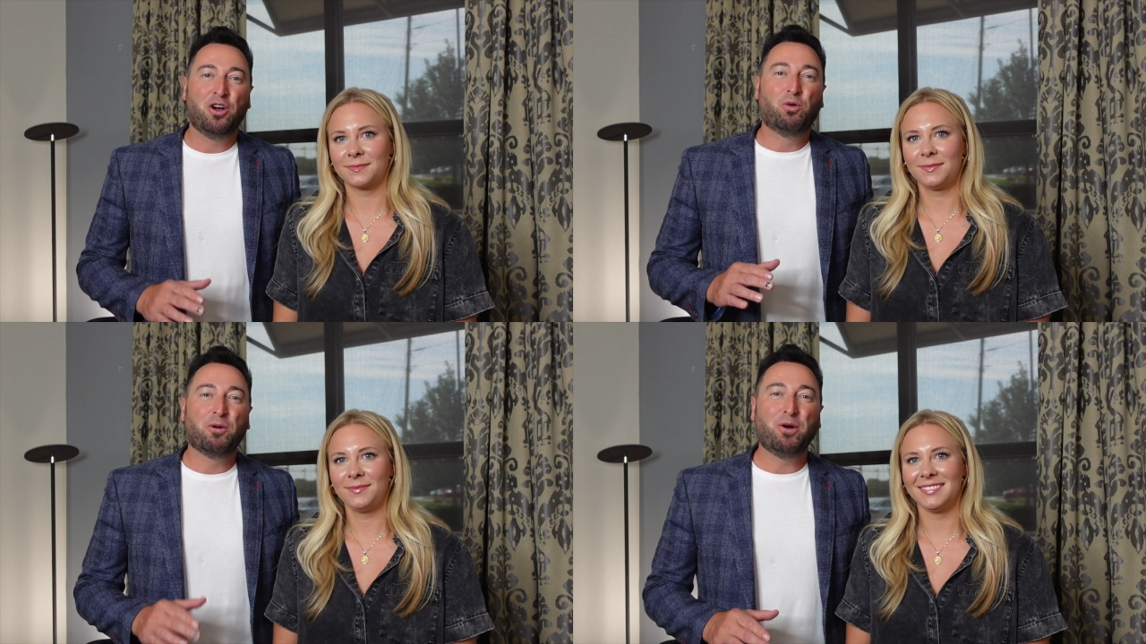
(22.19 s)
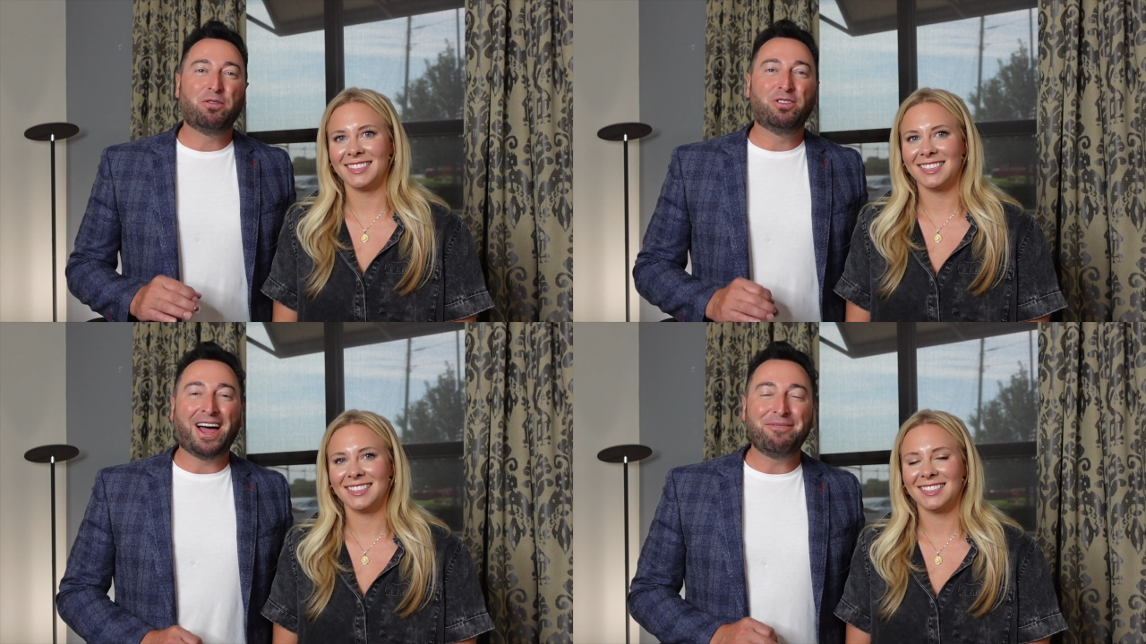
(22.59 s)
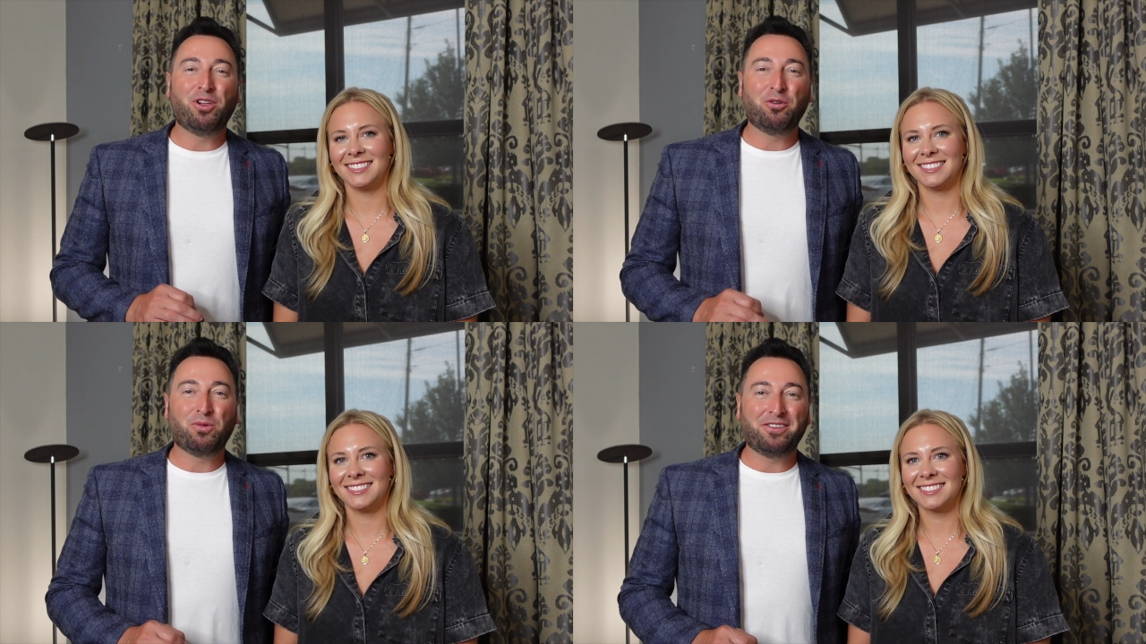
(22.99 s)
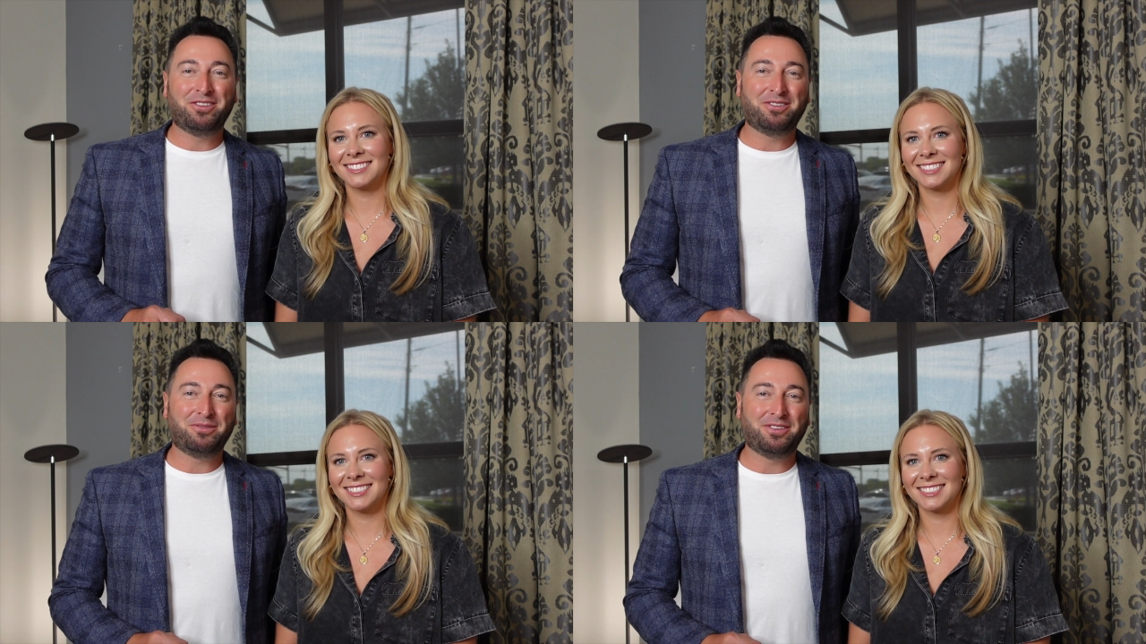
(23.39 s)
Speaker 1: We're both lifelong
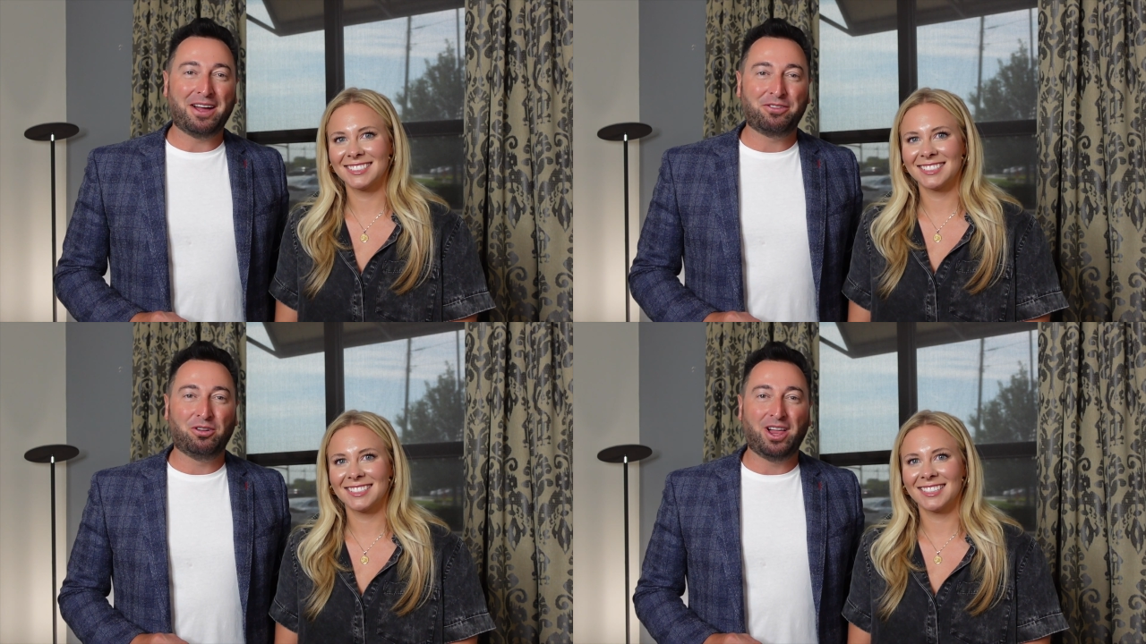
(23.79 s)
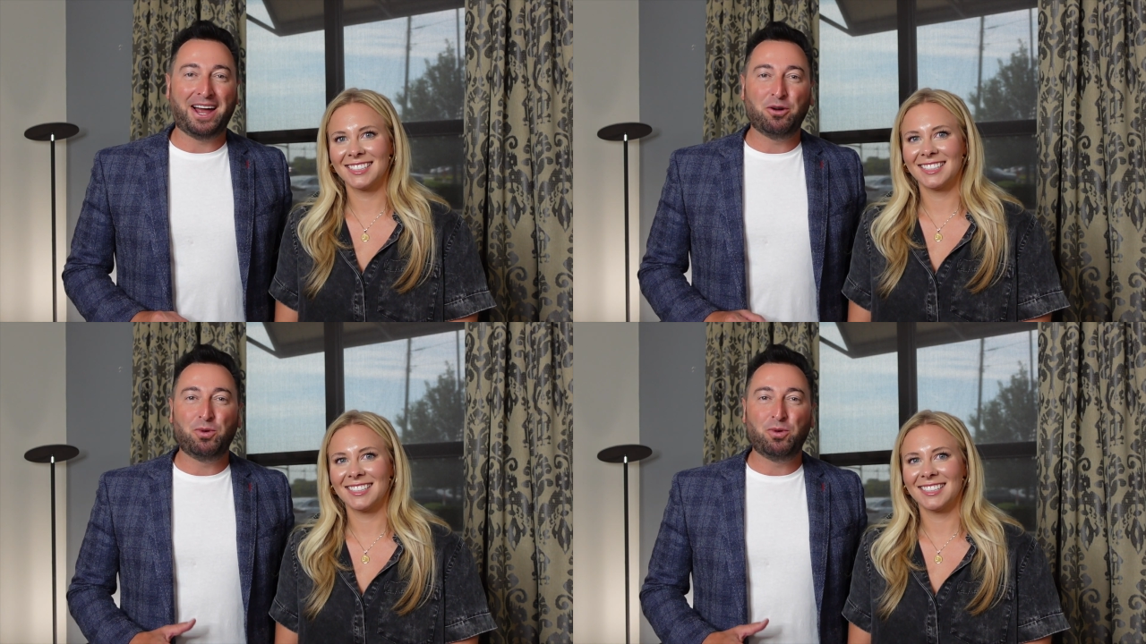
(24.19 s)
residents of South Carolina.